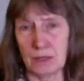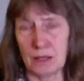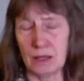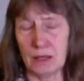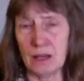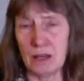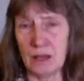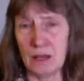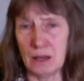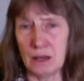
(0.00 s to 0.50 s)

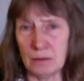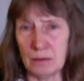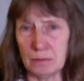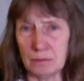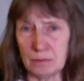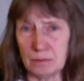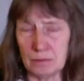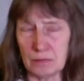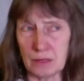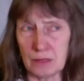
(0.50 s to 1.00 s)

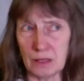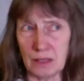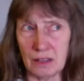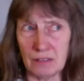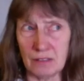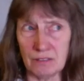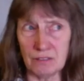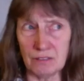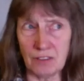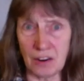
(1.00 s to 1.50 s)
um,
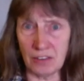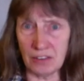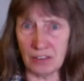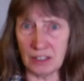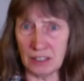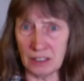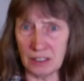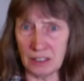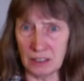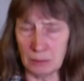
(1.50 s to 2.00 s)

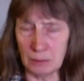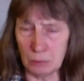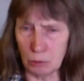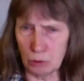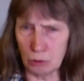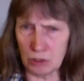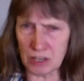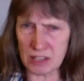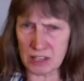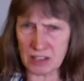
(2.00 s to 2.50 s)
very
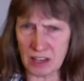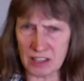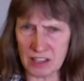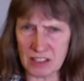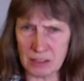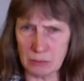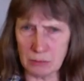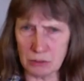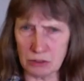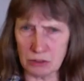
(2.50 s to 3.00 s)
laborious. I
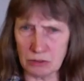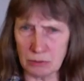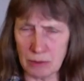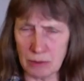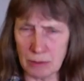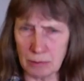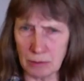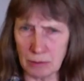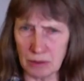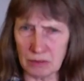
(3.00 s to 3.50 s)
seem to
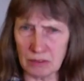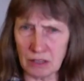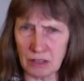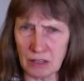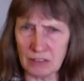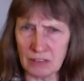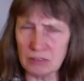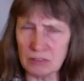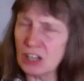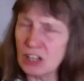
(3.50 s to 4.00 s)
remember,
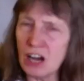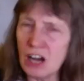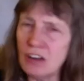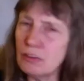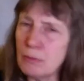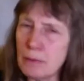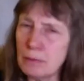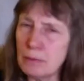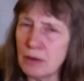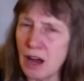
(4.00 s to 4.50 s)
and can't
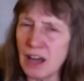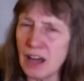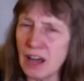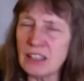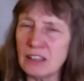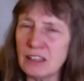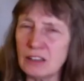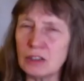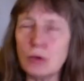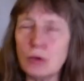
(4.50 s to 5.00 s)
remember. I
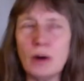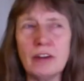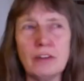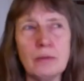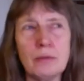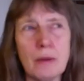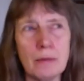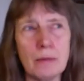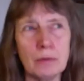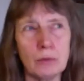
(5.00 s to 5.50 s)
can't quite
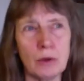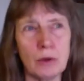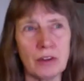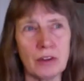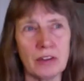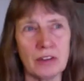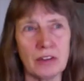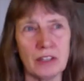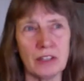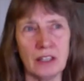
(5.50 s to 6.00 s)
remember whether
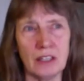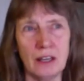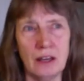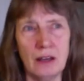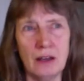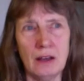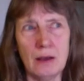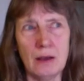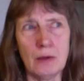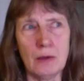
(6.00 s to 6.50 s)
the
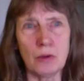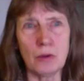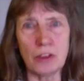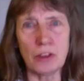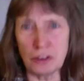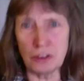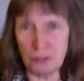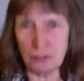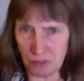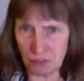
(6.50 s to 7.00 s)
whether
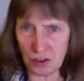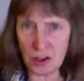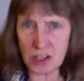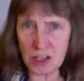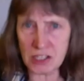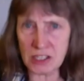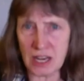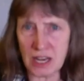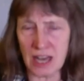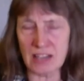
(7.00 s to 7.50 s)
the
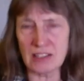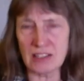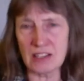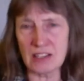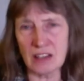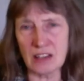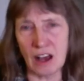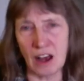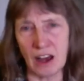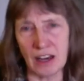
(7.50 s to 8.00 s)
first
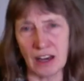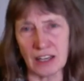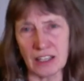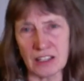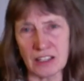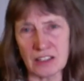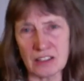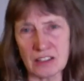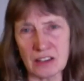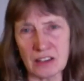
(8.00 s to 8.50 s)

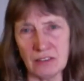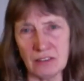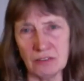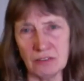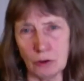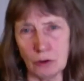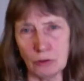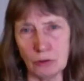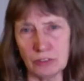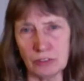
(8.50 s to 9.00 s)
exercise
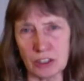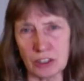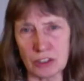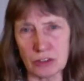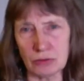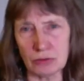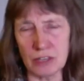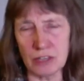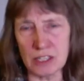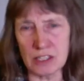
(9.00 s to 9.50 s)
involved us
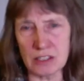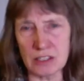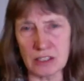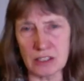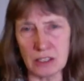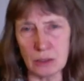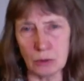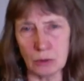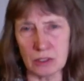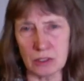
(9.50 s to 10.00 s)

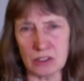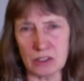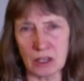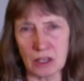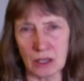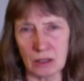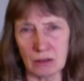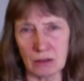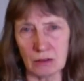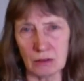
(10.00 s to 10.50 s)

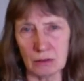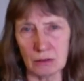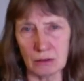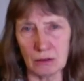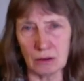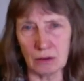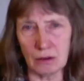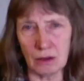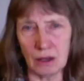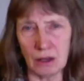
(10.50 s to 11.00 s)
resequencing
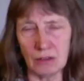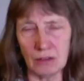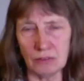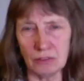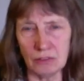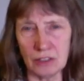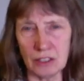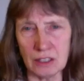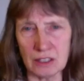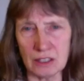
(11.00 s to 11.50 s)
and
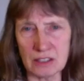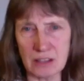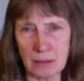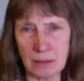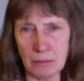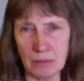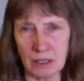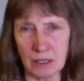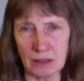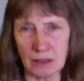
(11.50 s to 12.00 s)

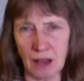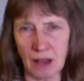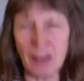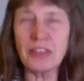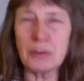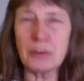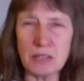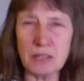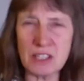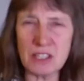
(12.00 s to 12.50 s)
reassembling. I
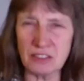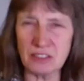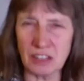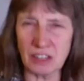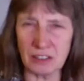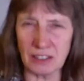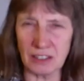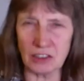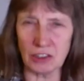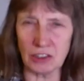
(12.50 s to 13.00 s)
think must have
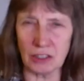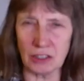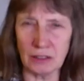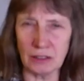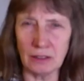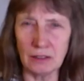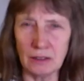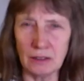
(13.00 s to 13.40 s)
done actually